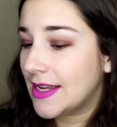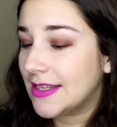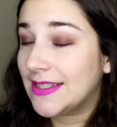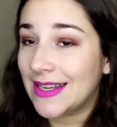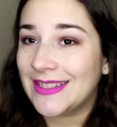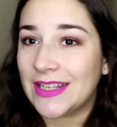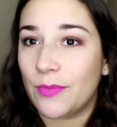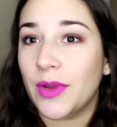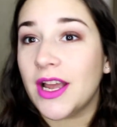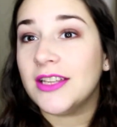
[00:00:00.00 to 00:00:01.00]

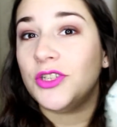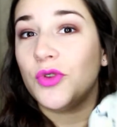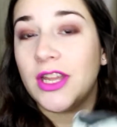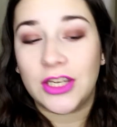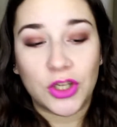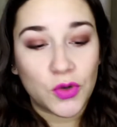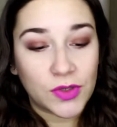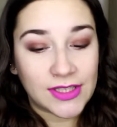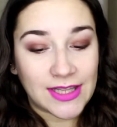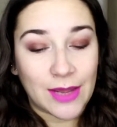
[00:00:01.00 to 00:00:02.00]
system because you can
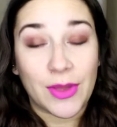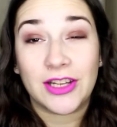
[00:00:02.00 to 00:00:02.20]
use them